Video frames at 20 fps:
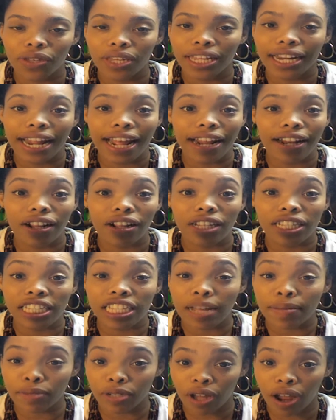can get it at
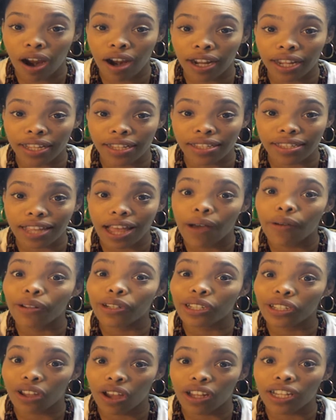some Targets. I would
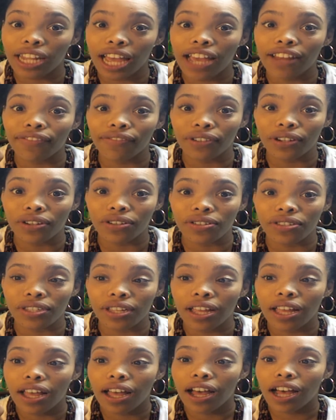look online first.
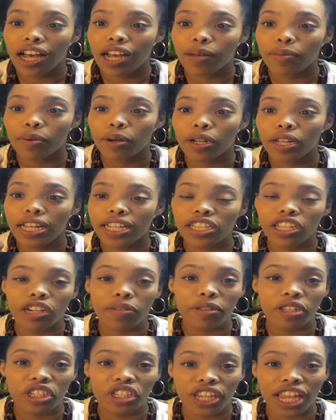It's going
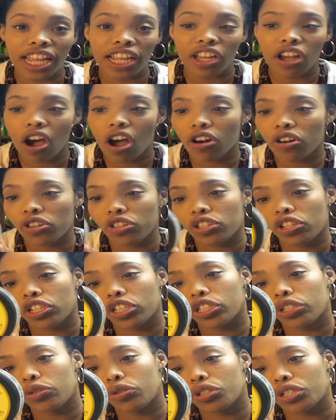to be Jane Carter
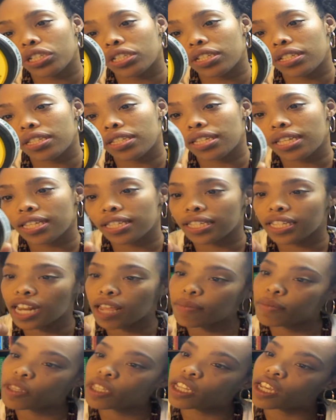Solutions is the
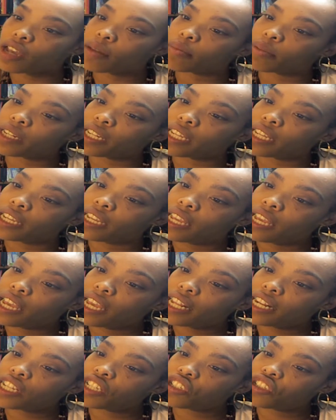name of the company,
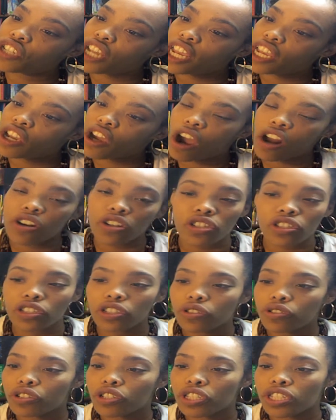and it's
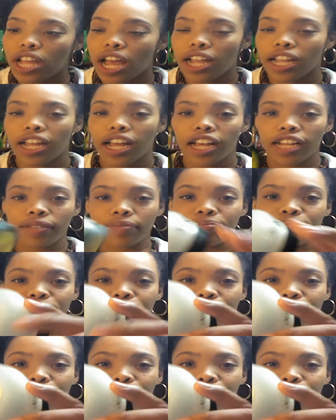janecartersolutions.com.